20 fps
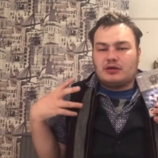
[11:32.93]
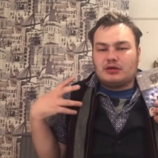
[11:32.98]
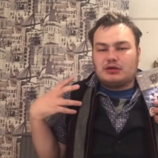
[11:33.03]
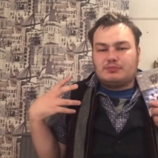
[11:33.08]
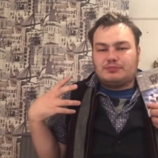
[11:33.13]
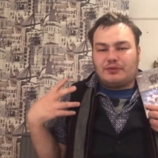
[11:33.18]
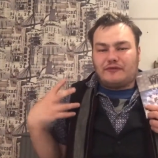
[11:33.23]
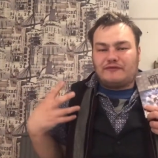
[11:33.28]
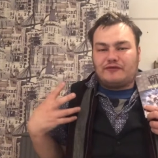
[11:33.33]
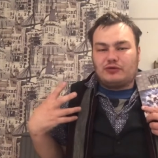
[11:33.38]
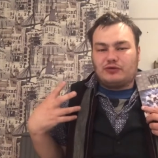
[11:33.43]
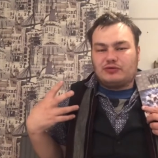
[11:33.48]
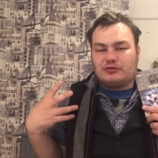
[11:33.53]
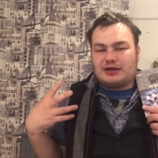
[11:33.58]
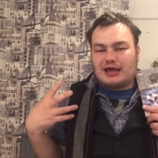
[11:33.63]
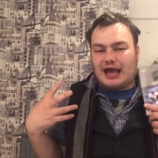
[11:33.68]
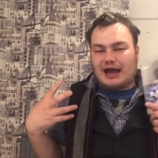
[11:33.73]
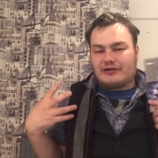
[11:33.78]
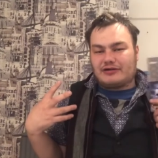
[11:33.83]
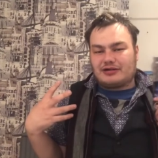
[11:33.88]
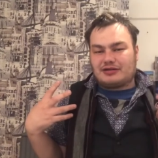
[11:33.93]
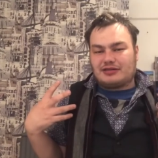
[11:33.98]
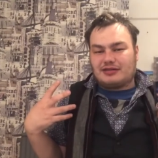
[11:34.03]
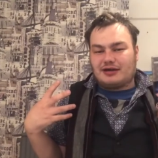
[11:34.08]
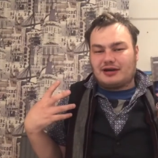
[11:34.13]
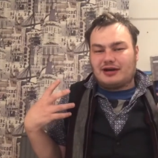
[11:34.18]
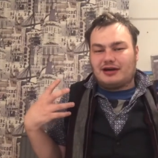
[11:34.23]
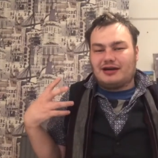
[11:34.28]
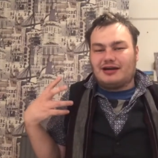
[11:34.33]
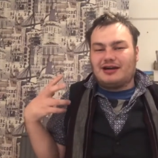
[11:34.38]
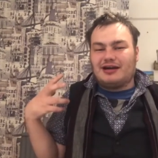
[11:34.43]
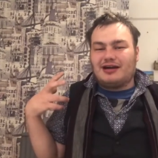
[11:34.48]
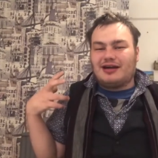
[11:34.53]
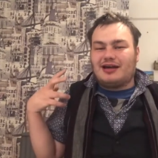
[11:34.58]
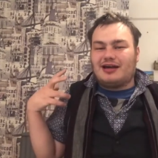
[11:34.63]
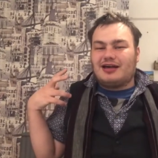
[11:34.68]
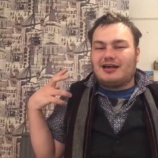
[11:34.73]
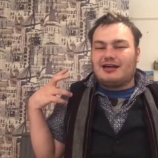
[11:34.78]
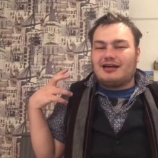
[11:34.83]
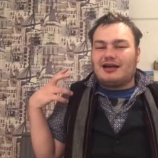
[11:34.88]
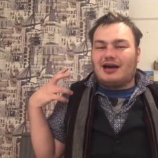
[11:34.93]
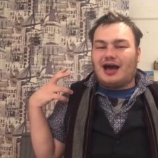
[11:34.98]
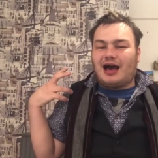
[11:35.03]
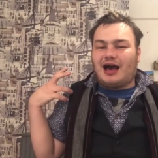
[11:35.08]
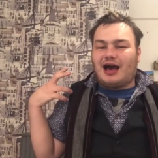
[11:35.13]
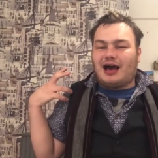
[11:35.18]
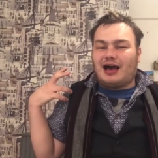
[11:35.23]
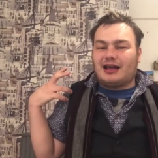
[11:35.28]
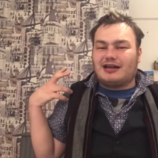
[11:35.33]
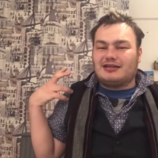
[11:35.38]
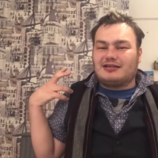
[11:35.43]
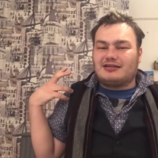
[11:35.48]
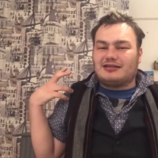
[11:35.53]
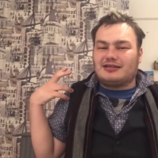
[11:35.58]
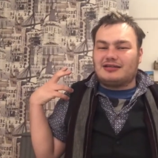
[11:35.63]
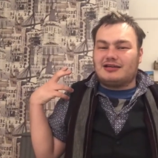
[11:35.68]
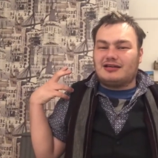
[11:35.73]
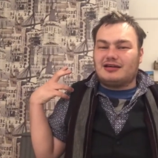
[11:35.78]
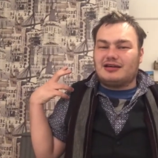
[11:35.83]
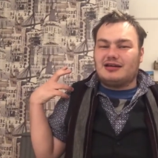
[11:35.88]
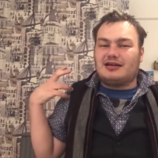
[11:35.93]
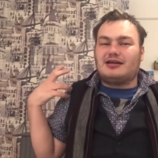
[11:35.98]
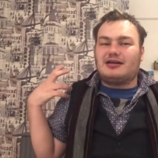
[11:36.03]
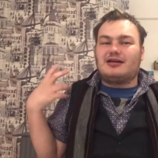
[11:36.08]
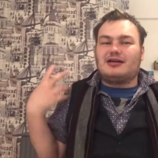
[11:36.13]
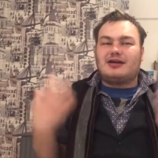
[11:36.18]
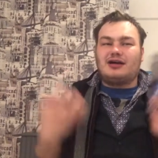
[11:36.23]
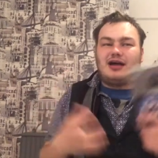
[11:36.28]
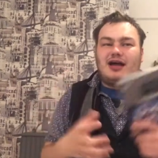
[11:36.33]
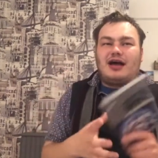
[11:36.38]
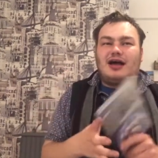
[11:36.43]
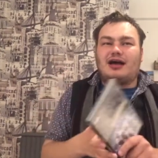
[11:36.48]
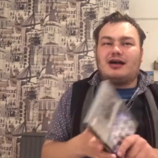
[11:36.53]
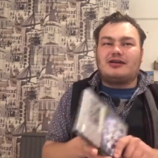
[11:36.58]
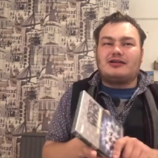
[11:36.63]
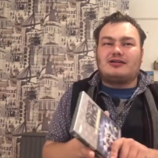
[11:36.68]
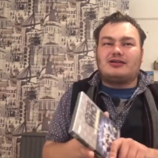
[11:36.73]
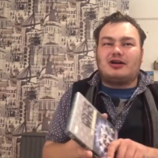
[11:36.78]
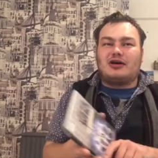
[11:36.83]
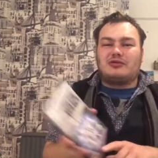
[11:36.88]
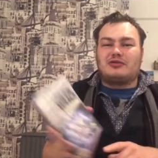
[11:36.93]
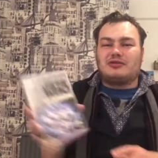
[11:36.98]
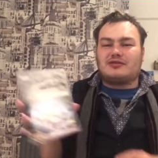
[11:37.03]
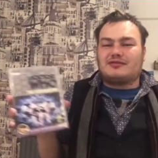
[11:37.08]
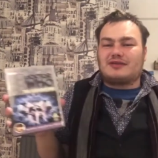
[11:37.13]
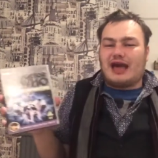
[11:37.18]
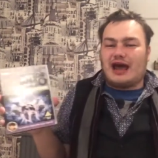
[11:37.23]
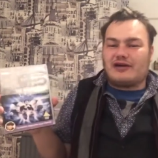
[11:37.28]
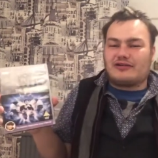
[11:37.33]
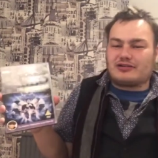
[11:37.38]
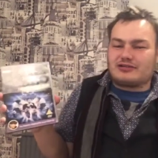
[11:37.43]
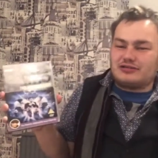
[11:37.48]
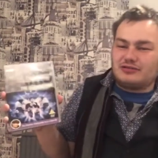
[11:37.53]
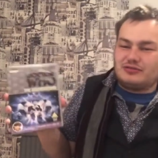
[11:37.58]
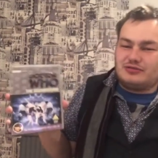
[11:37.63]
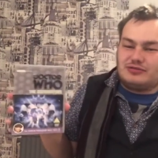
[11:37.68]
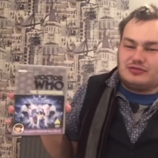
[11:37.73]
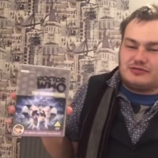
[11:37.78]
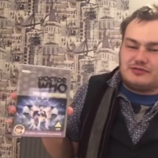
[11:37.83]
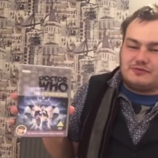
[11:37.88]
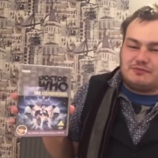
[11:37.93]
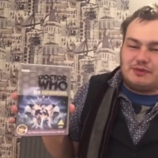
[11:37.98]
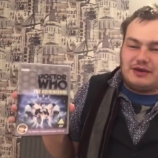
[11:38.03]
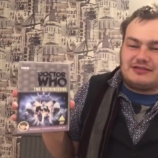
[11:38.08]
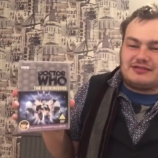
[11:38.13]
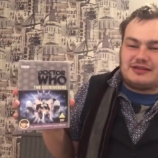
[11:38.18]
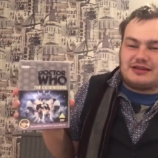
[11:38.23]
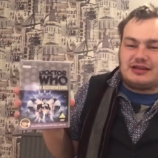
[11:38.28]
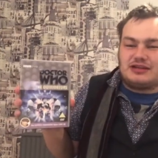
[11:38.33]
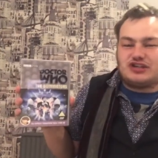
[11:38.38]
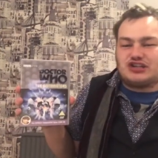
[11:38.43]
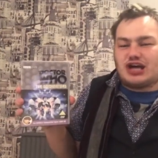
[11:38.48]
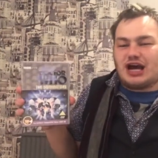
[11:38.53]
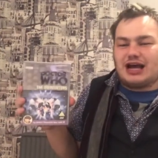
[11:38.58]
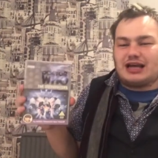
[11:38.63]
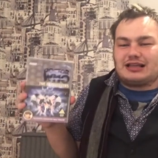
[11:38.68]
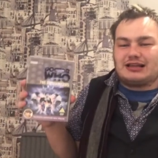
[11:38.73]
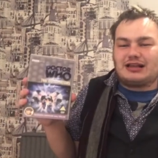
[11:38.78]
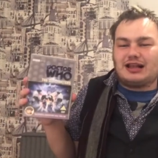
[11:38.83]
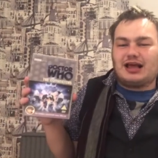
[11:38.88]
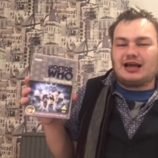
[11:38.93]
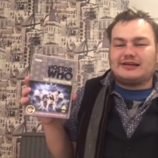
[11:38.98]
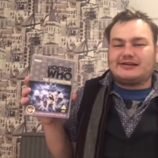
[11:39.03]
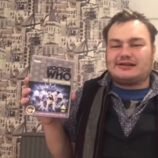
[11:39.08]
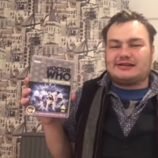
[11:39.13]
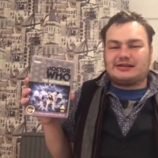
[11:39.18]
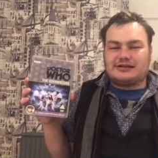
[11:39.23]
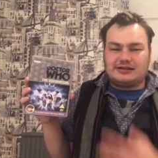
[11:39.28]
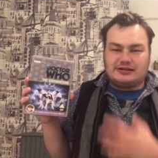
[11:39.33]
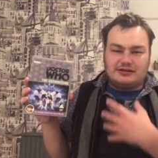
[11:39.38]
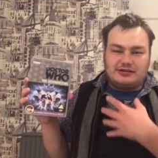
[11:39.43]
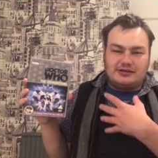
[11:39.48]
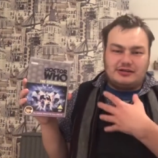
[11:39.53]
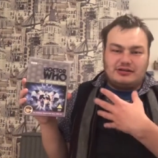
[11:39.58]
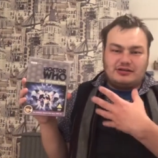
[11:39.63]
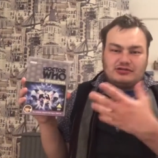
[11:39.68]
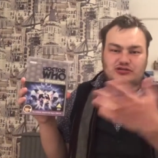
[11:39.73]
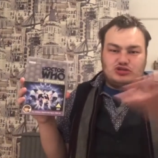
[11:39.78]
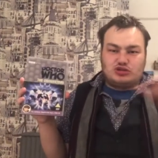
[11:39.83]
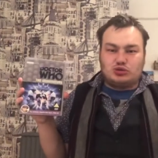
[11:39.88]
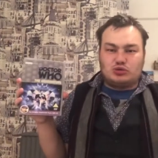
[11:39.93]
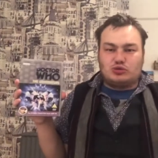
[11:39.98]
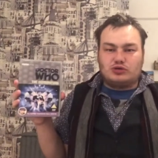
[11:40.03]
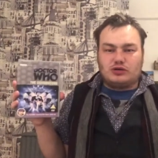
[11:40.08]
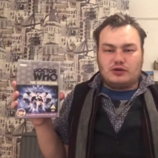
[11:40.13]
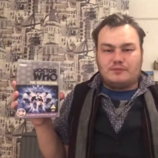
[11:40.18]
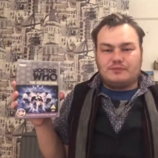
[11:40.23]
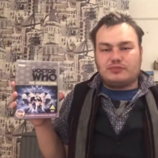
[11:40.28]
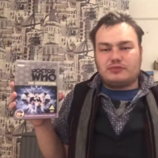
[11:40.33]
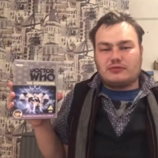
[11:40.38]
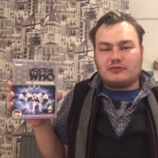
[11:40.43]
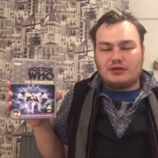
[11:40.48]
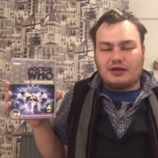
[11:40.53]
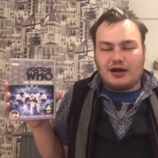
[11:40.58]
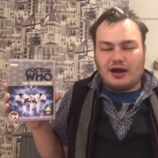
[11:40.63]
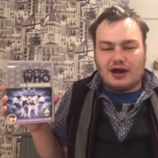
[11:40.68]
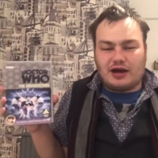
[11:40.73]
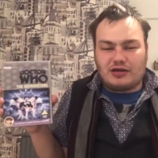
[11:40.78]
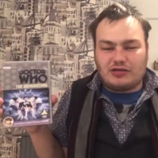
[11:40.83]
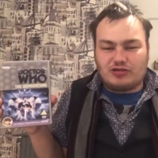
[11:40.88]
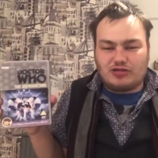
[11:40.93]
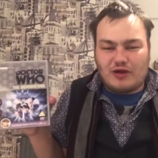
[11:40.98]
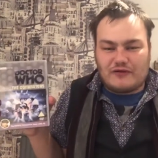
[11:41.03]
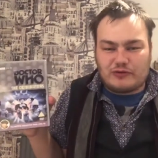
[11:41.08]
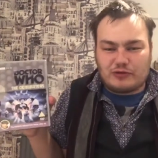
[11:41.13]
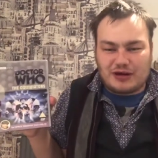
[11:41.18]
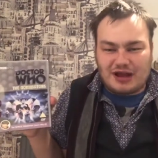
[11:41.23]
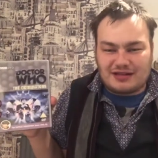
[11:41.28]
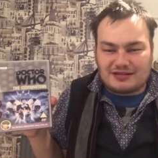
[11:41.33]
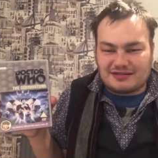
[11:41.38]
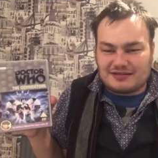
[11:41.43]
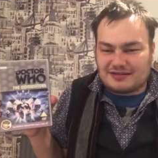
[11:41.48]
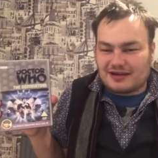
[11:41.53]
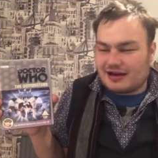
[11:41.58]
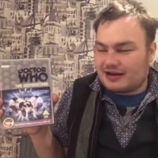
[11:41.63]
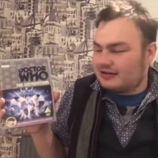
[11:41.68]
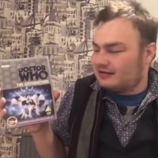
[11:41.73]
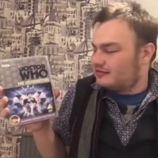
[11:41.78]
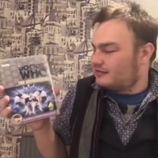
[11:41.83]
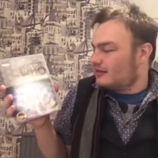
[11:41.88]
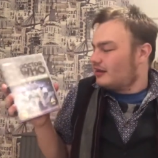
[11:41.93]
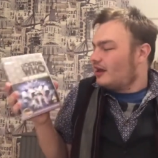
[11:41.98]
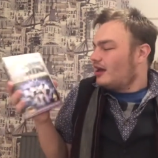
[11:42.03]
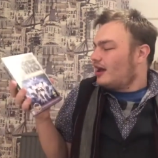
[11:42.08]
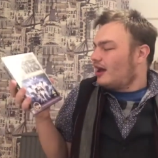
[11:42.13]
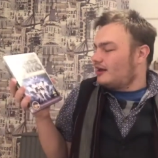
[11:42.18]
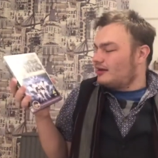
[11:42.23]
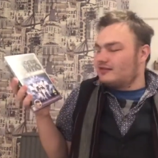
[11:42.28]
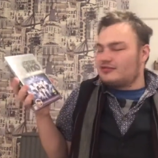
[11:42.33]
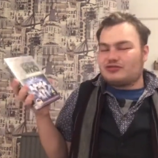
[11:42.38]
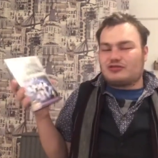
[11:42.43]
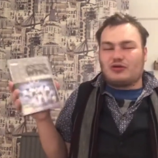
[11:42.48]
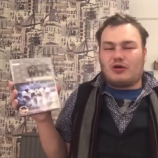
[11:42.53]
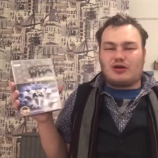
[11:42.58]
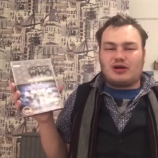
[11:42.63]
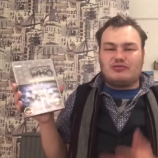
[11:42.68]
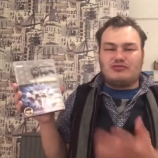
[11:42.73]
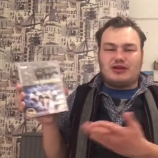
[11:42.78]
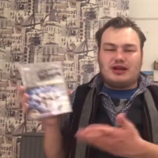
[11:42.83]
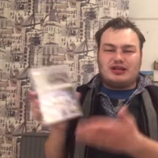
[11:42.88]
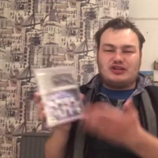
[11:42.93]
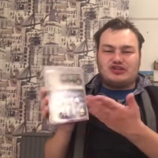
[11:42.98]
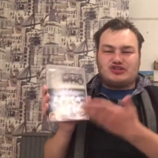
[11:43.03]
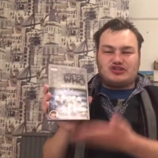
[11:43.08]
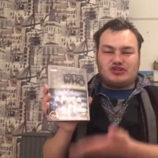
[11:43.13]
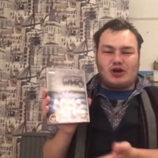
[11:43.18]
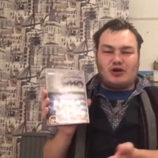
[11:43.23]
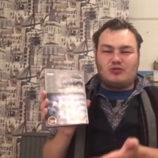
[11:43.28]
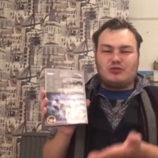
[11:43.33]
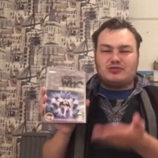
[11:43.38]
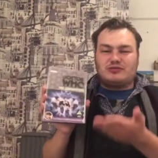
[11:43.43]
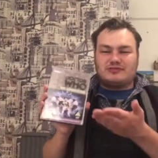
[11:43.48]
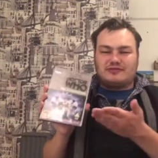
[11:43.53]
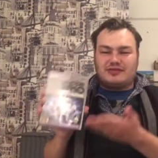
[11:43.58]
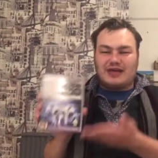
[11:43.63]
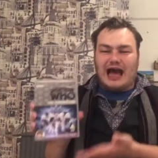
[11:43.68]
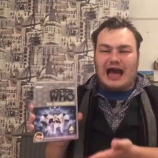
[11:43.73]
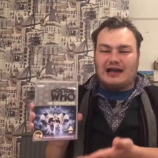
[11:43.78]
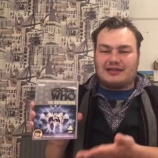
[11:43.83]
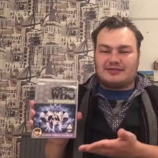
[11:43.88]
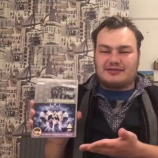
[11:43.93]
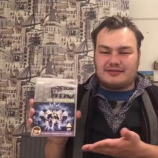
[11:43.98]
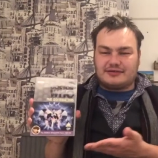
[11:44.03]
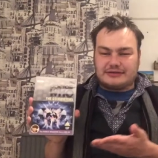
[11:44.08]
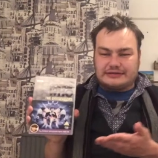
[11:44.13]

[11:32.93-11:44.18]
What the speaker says: buffoon character, and this character who's basically childlike to everyone else's eyes. And this story really shows that